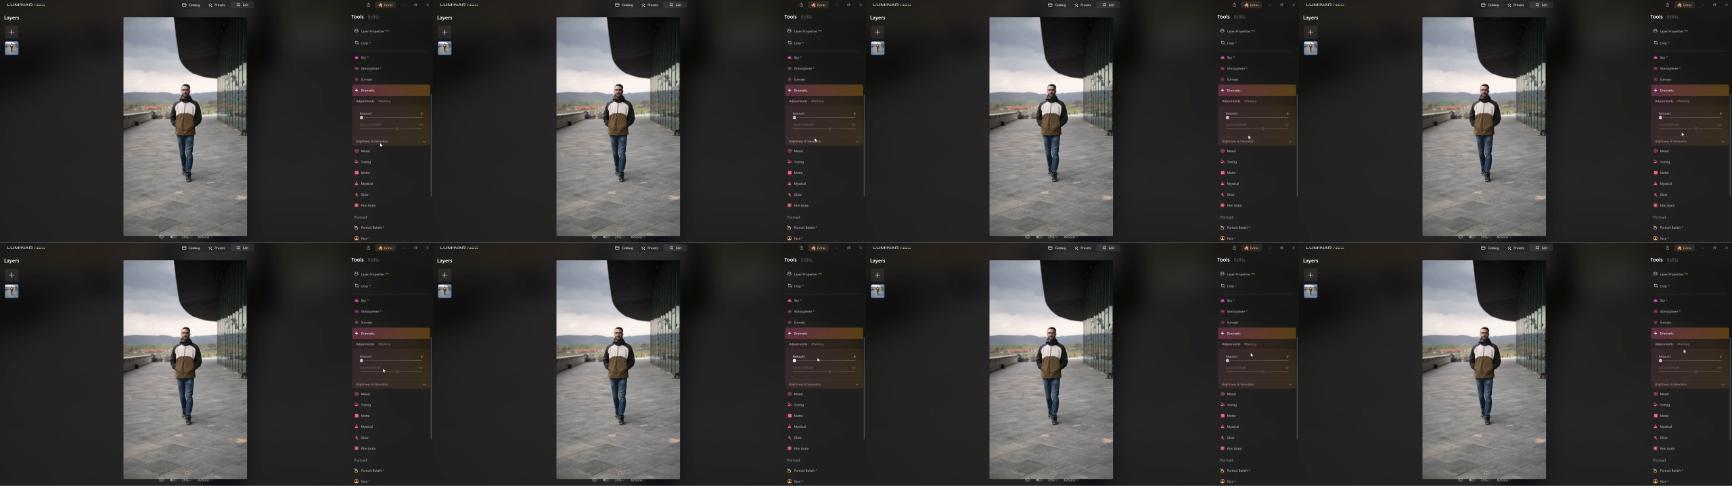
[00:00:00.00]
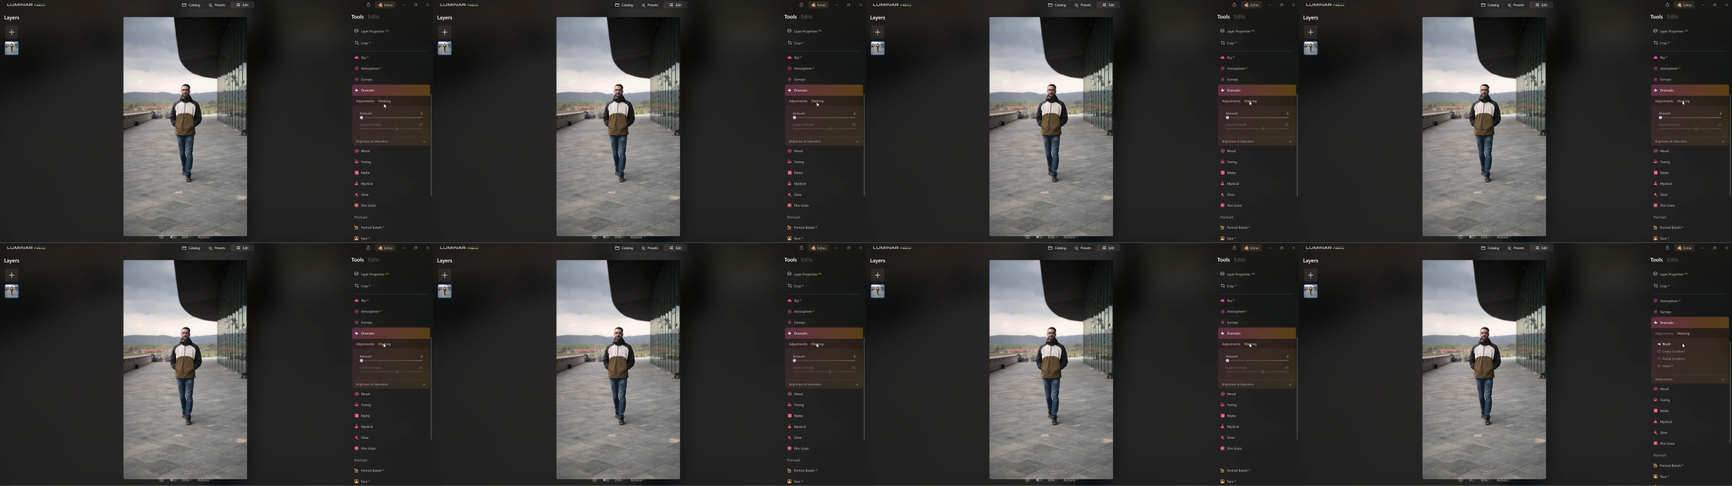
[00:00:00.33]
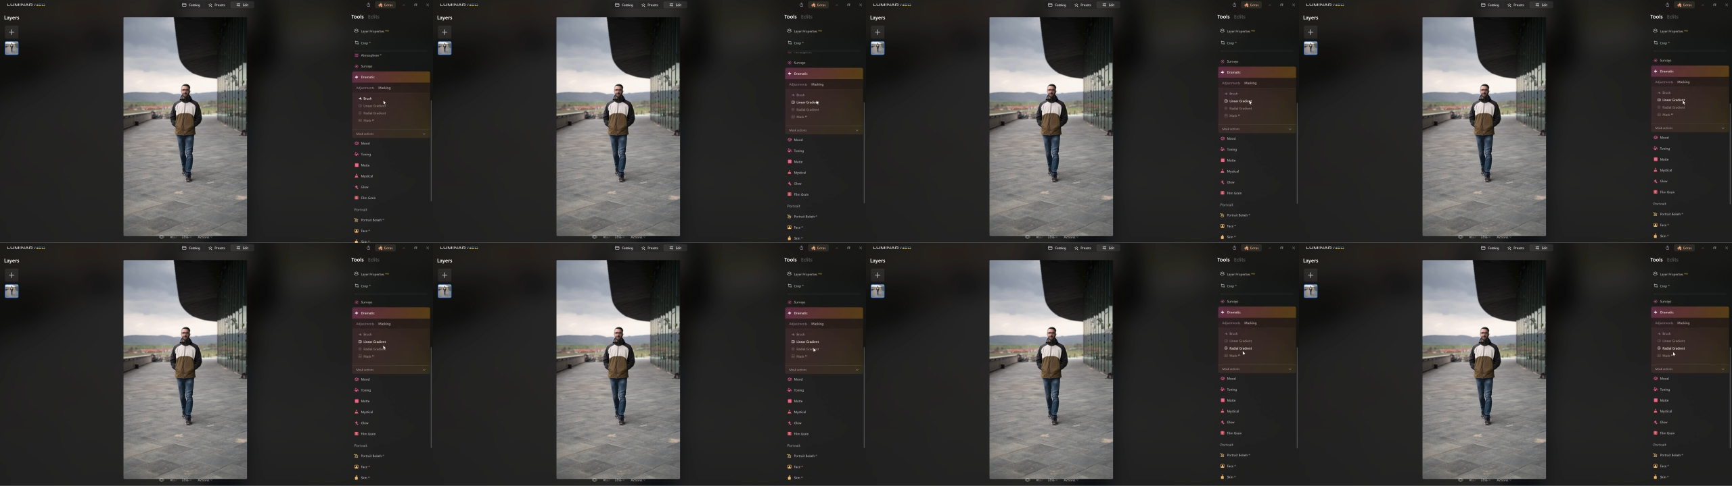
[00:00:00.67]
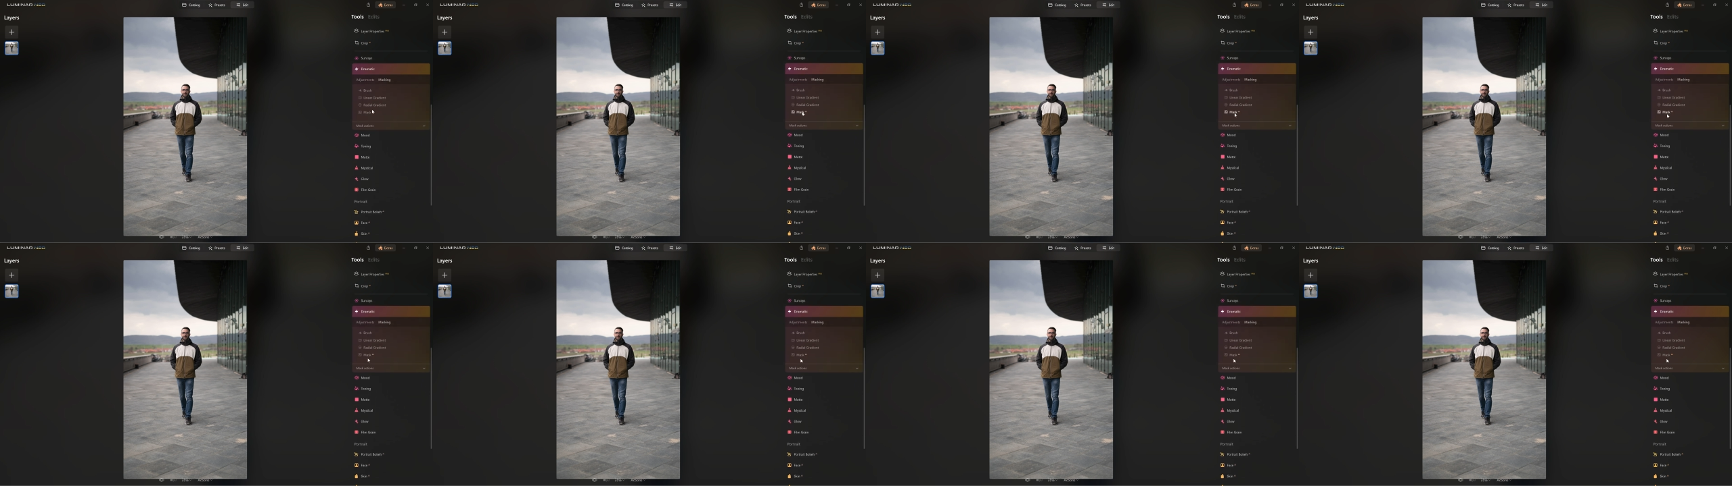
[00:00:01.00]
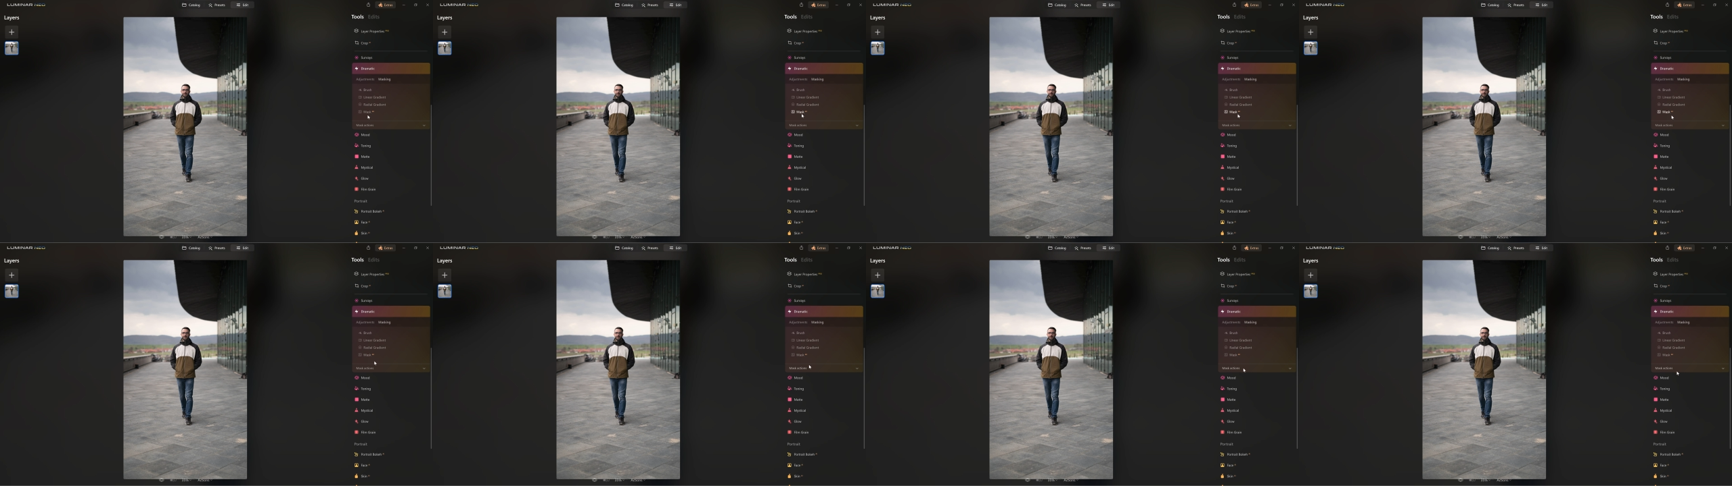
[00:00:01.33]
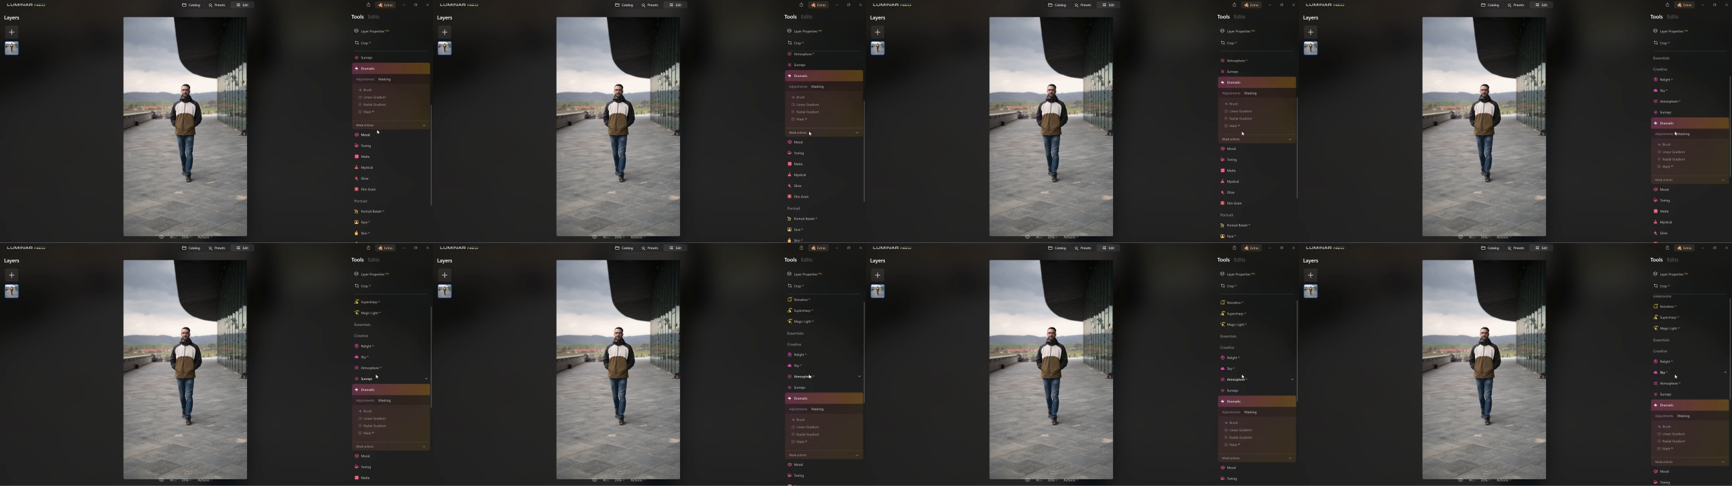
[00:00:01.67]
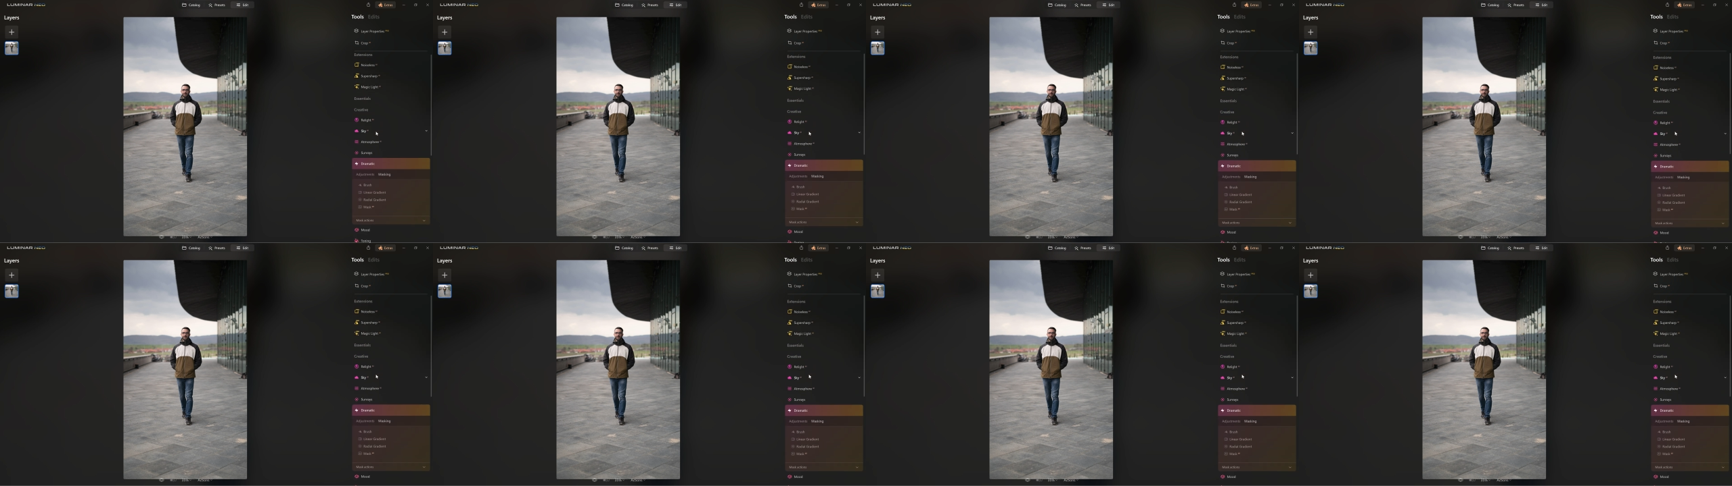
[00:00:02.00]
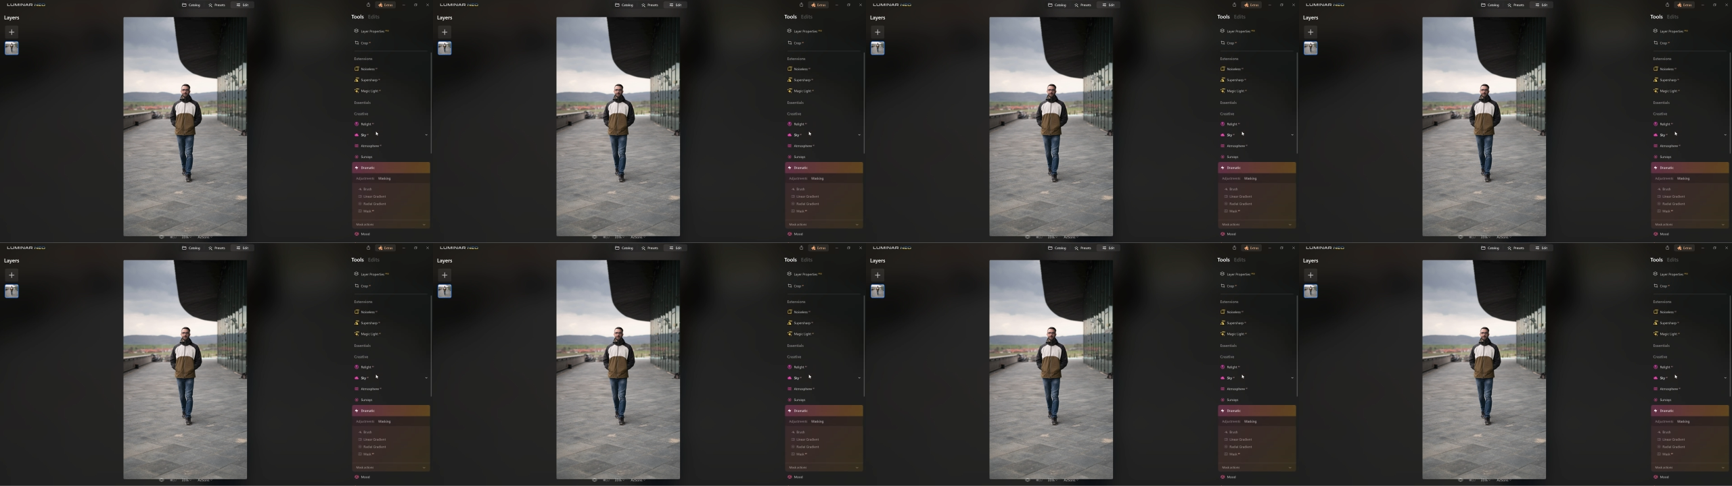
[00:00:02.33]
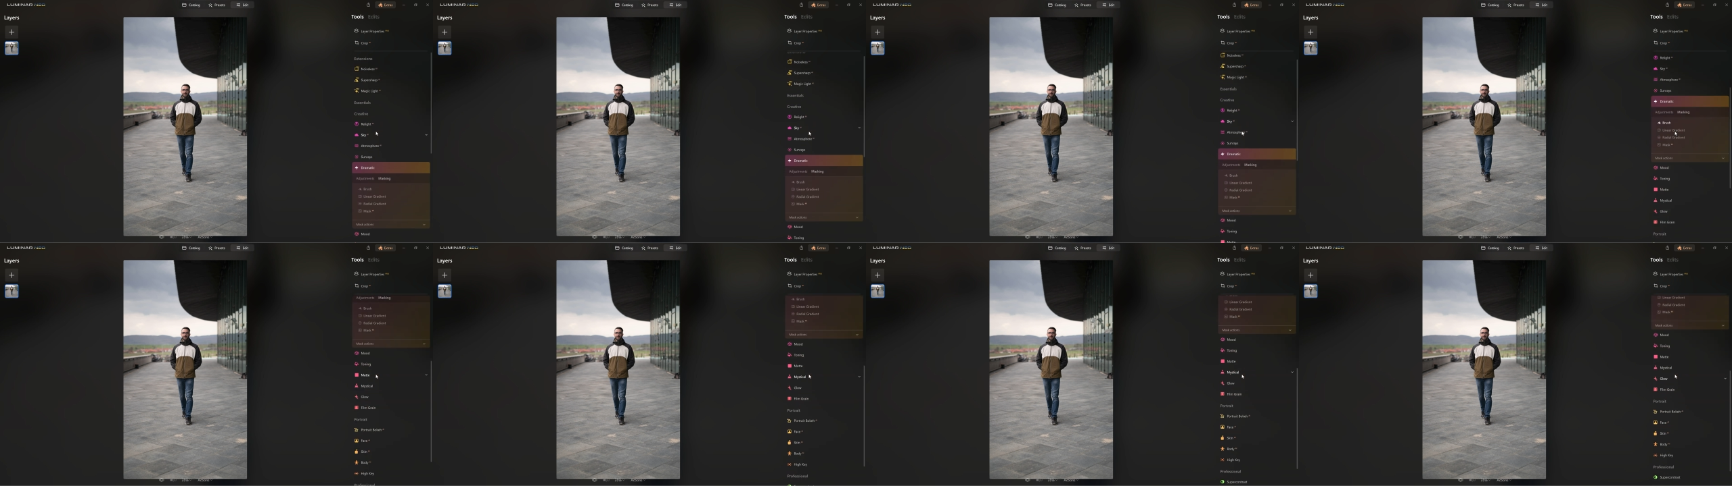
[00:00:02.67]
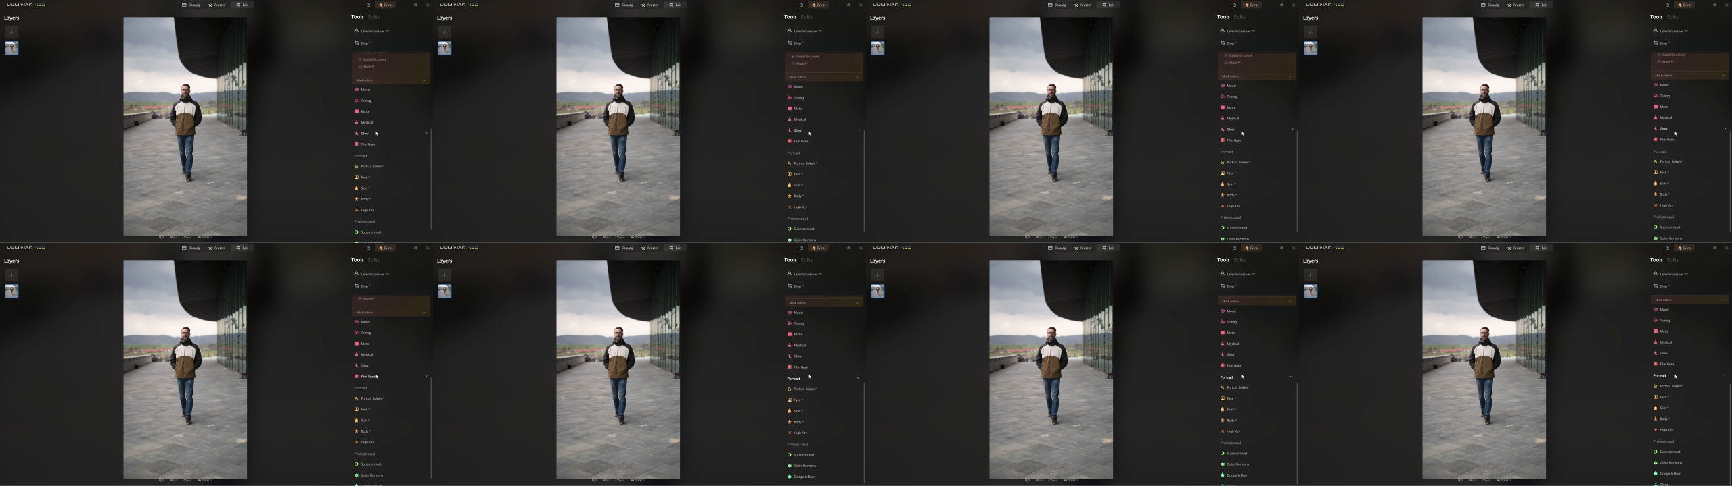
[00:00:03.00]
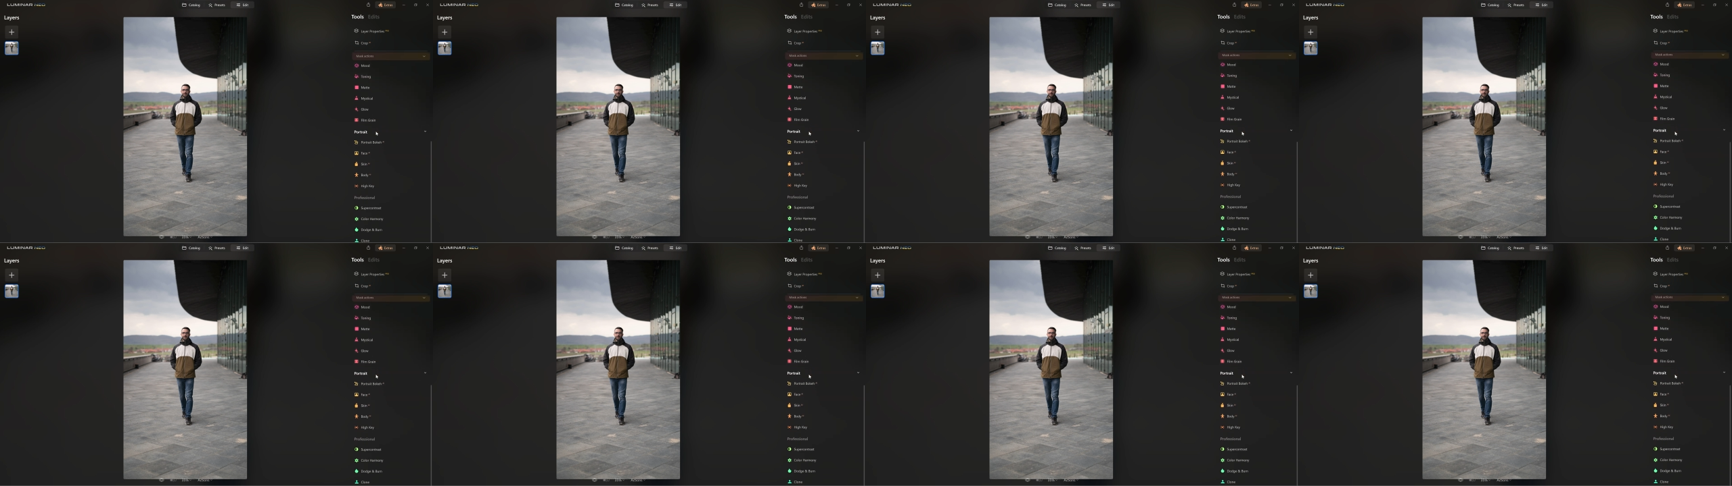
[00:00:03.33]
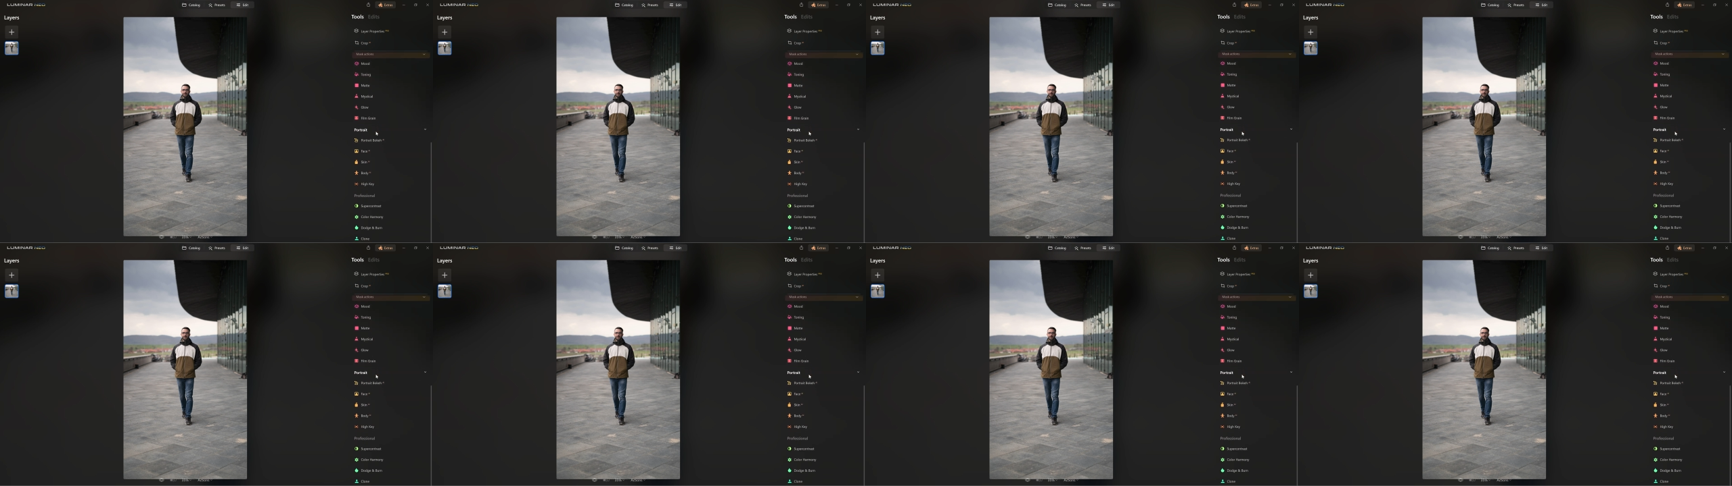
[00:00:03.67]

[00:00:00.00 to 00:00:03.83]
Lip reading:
Nobody's mouth can be seen.